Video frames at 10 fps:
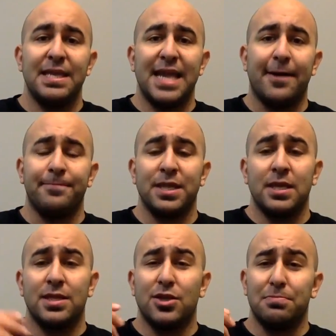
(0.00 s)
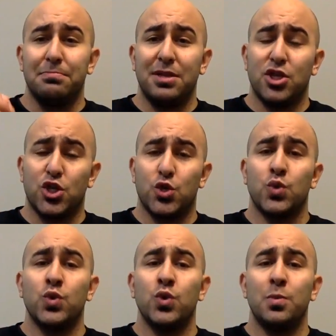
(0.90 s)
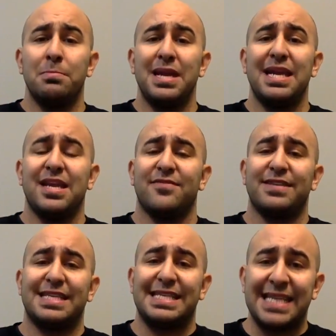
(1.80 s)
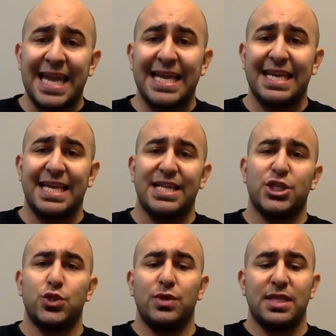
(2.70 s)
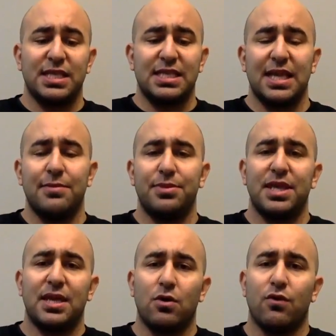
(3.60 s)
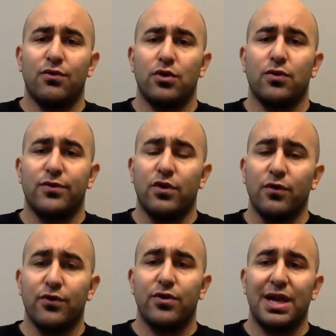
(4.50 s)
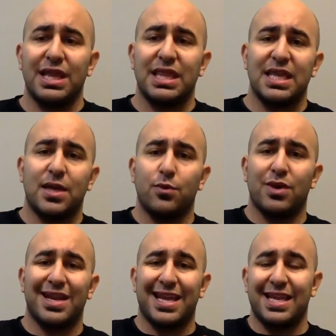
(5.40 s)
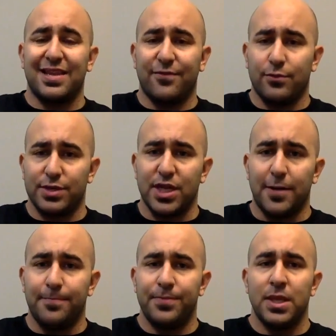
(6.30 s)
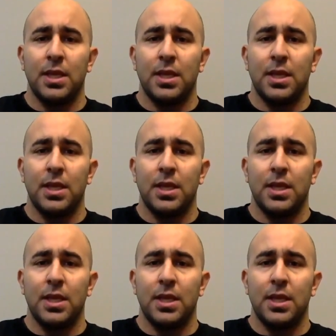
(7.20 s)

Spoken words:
Now, the true meaning of insanity is doing the same thing over and over and over and thinking we're going to get a different result.